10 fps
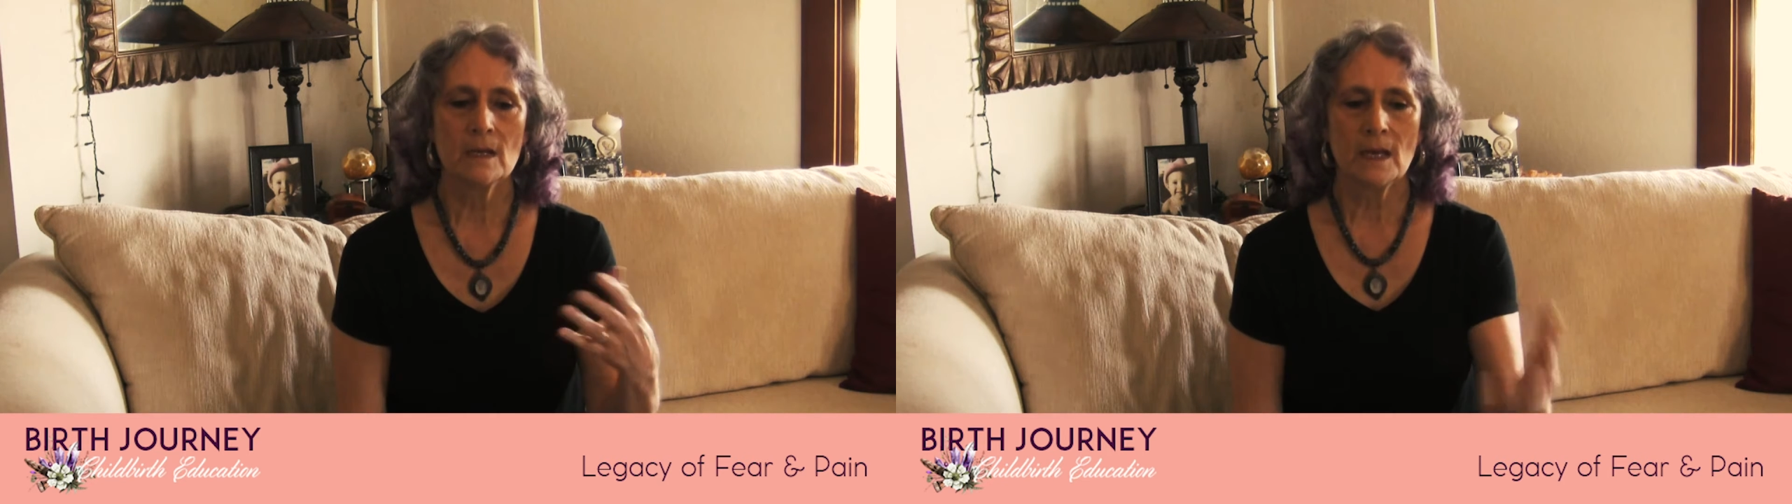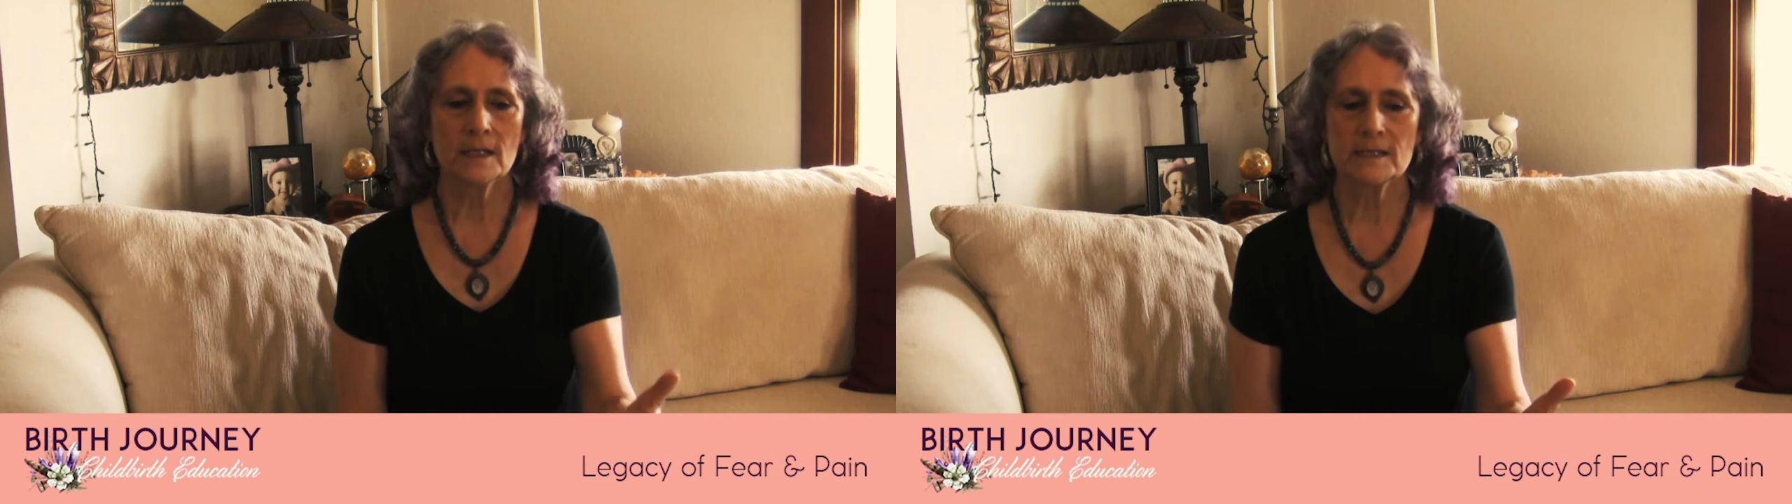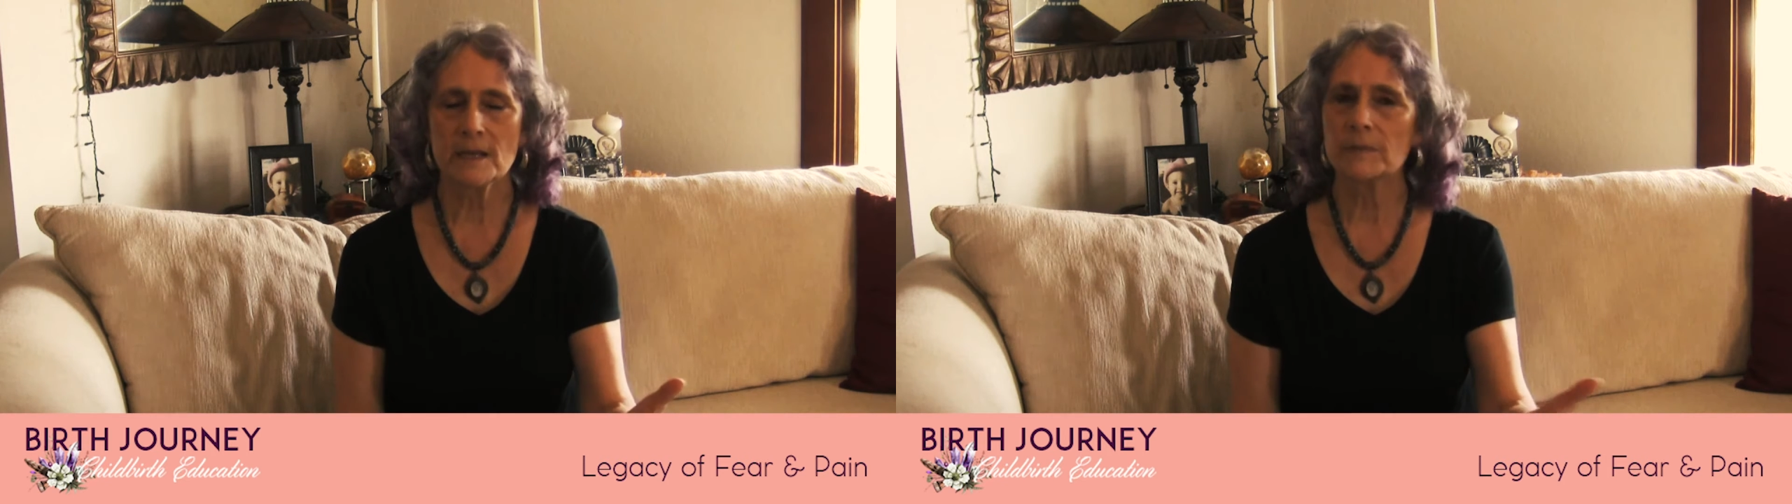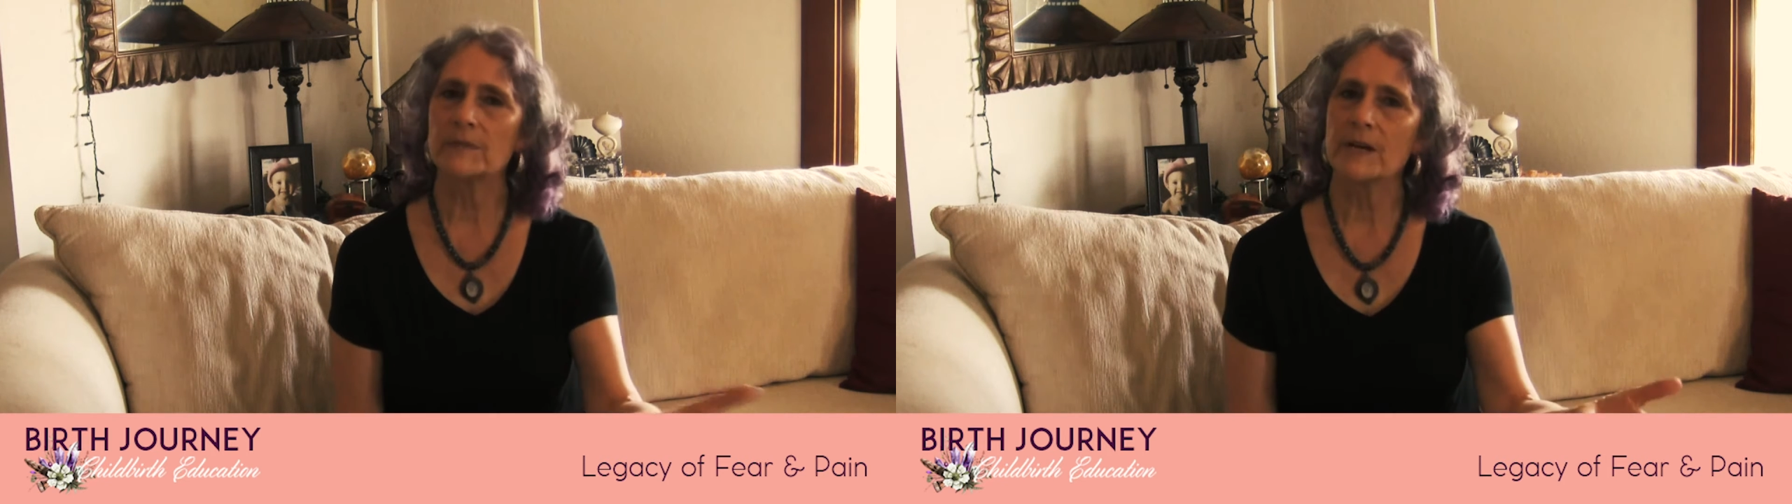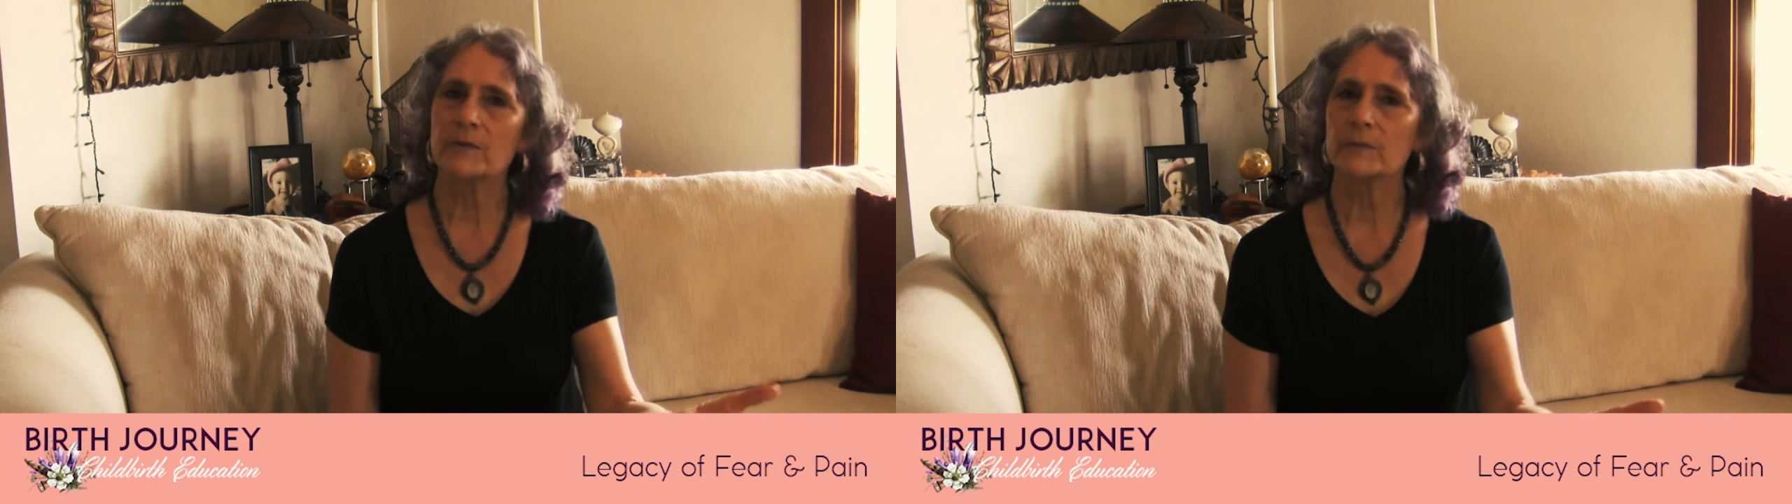An
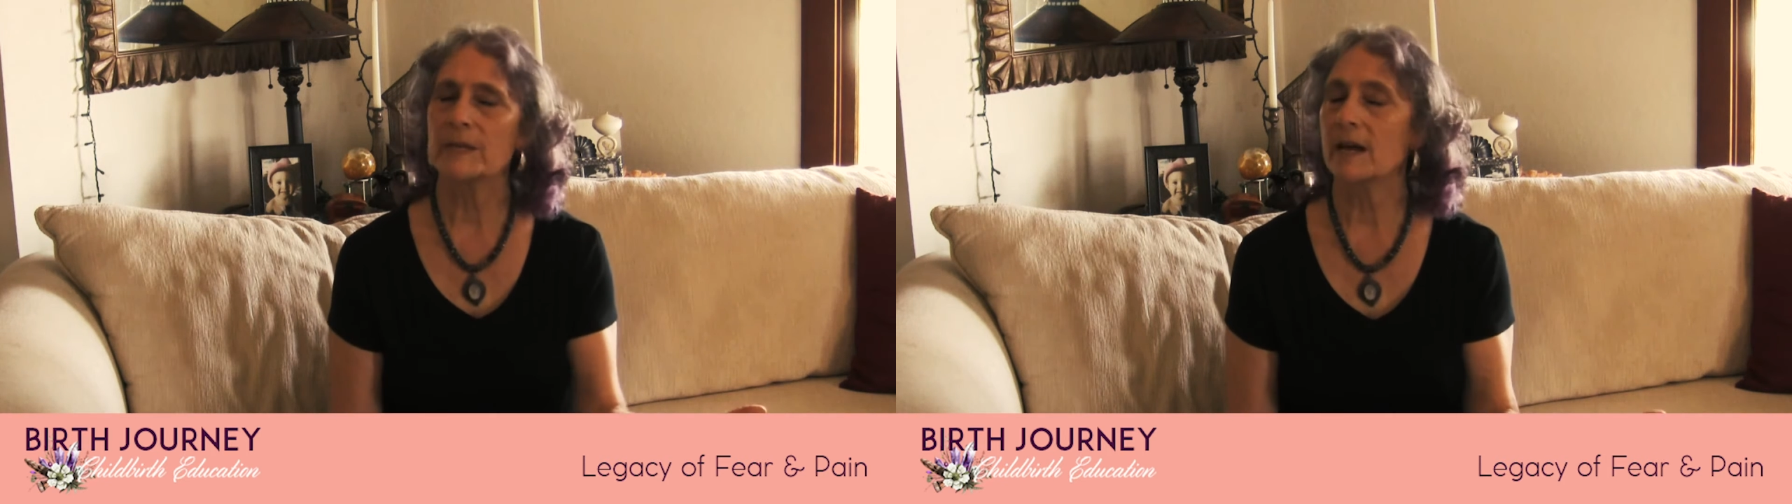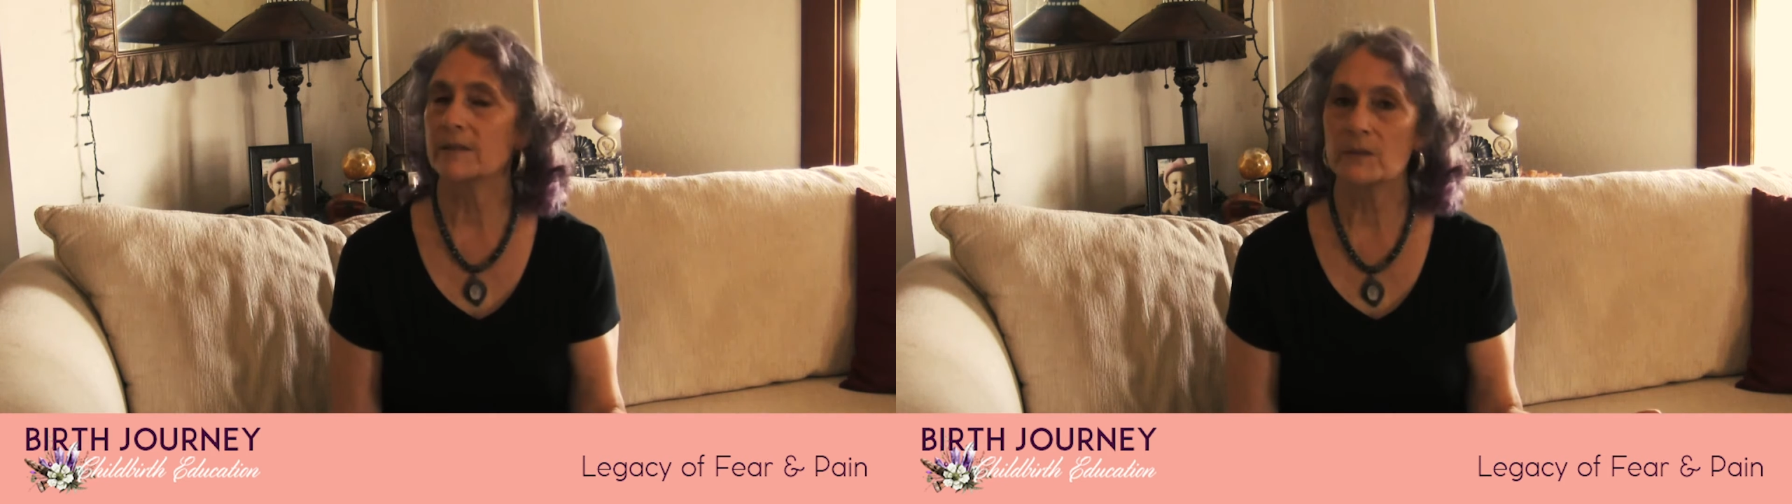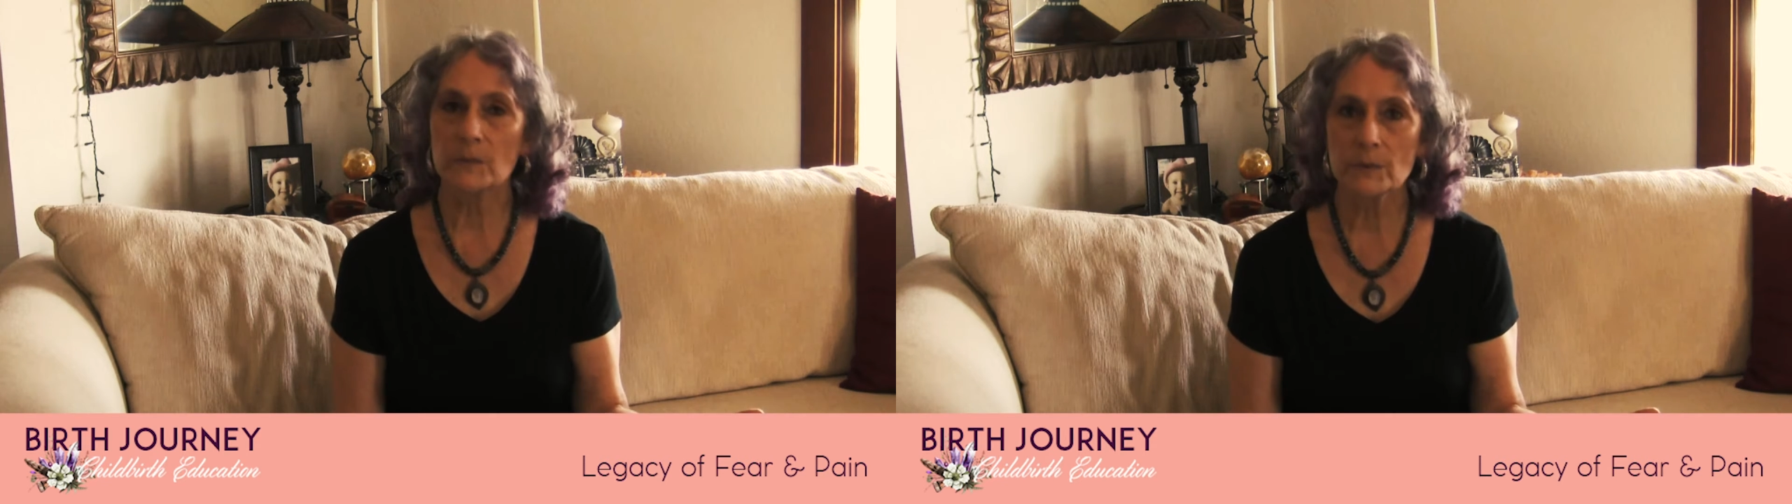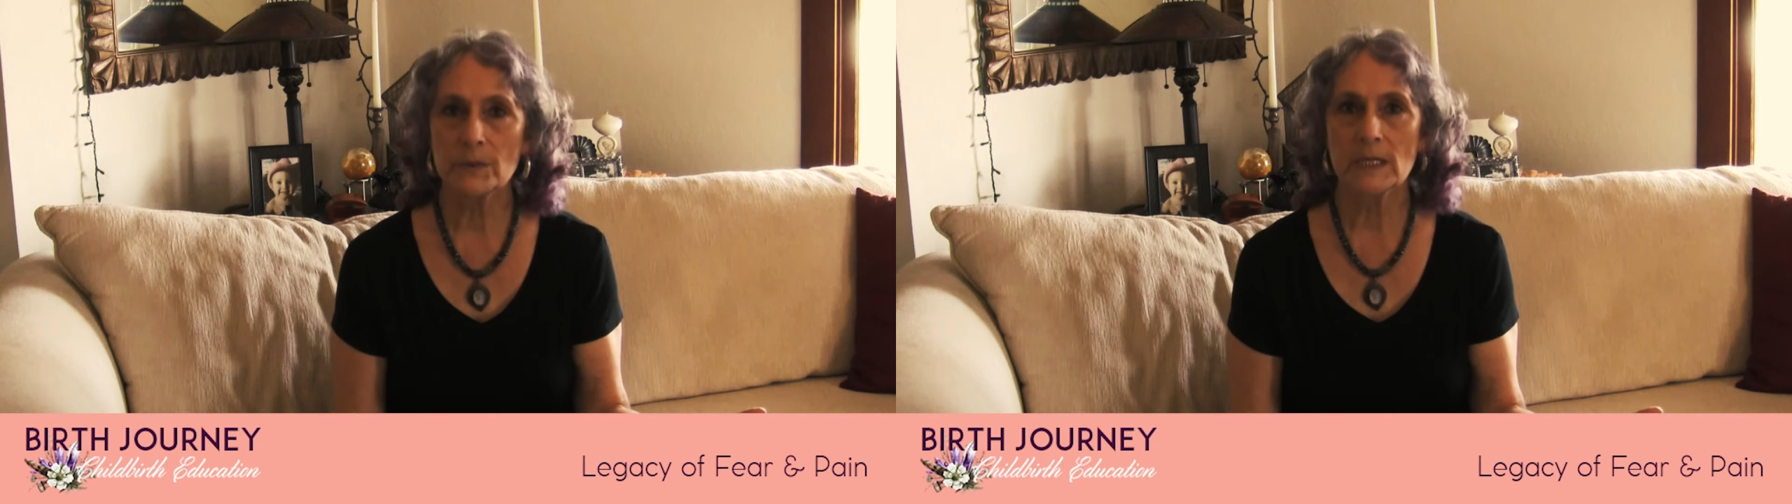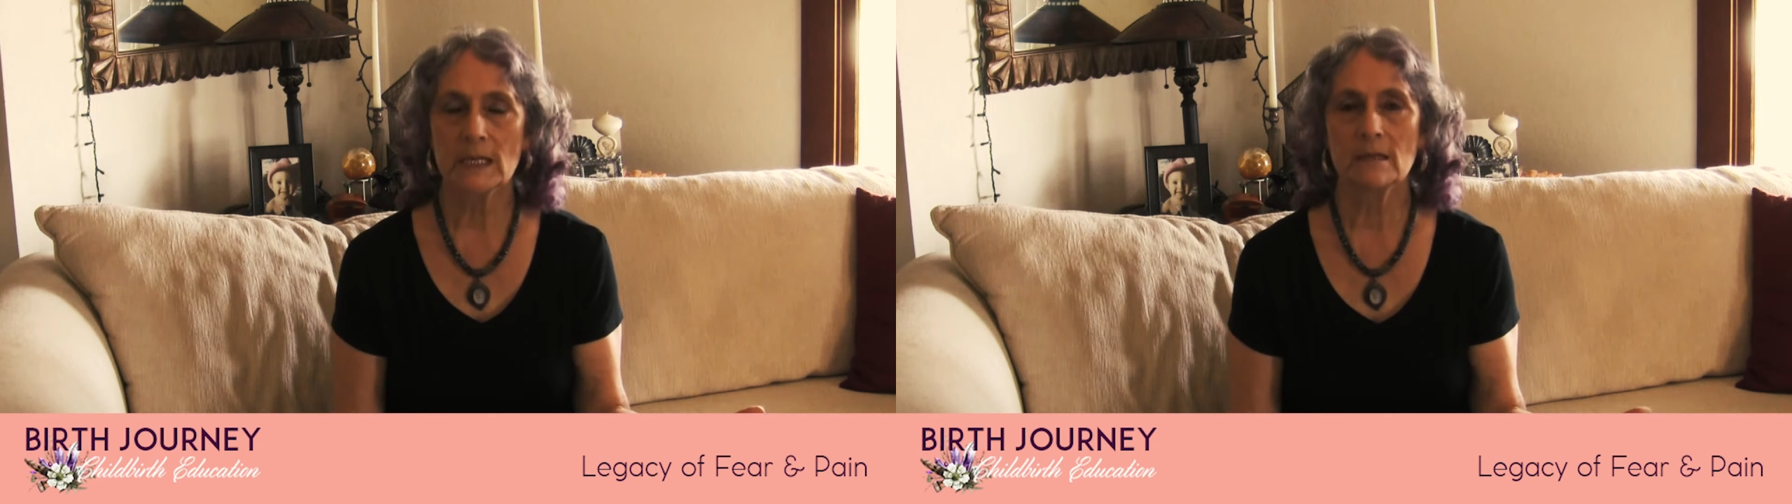example of that would be having a root
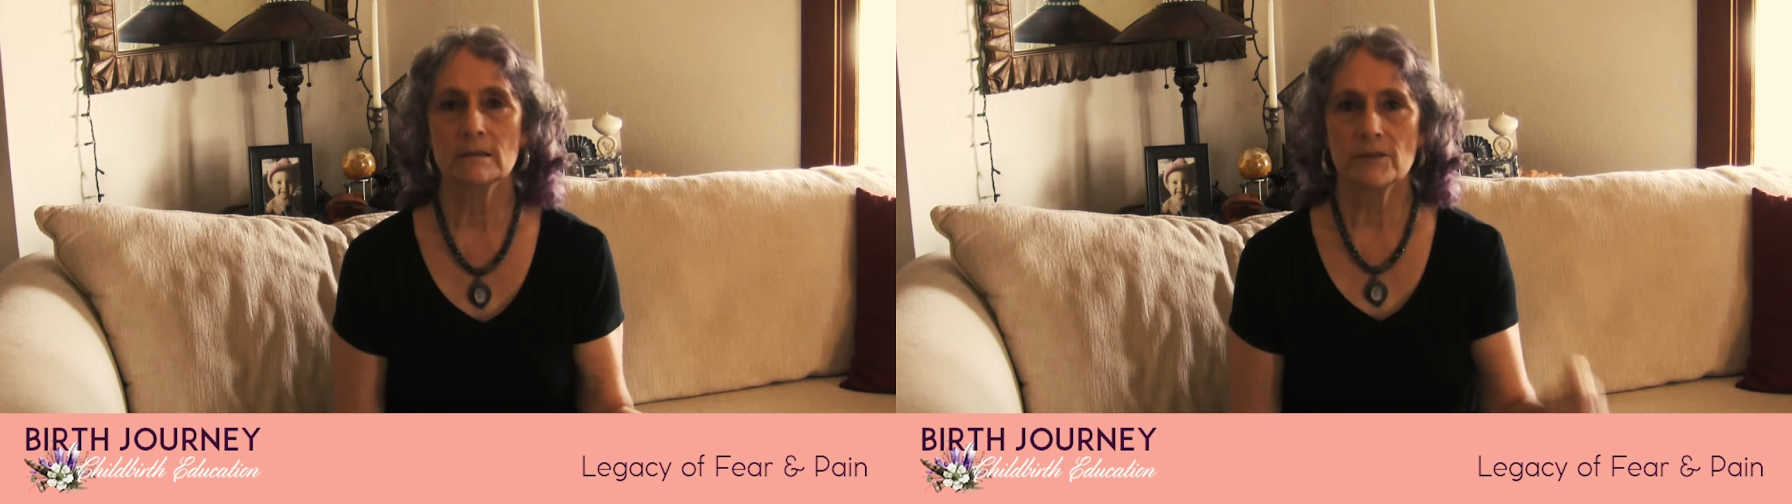canal.